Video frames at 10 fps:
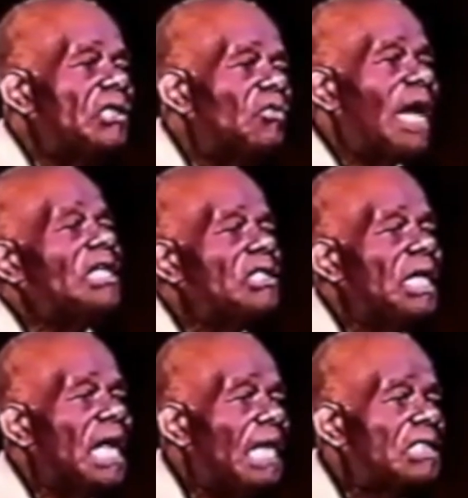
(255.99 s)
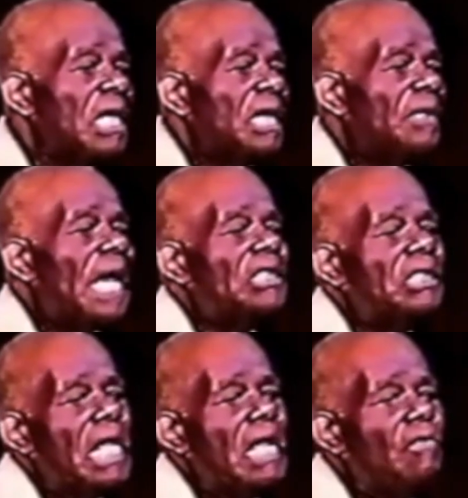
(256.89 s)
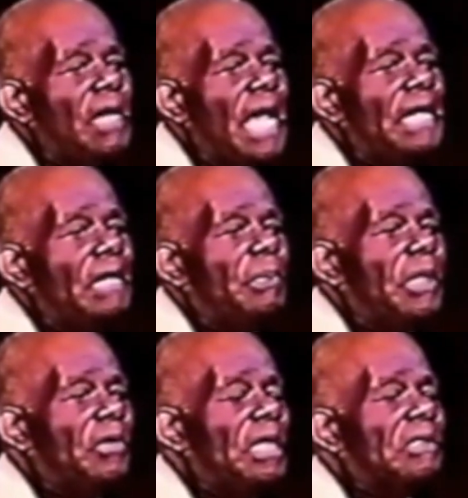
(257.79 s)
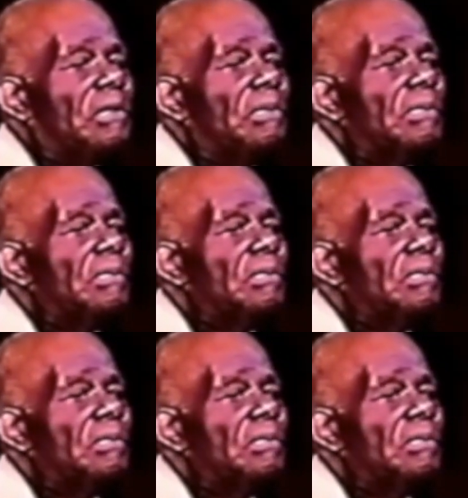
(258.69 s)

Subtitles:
to rationalize their slavery and imperialism.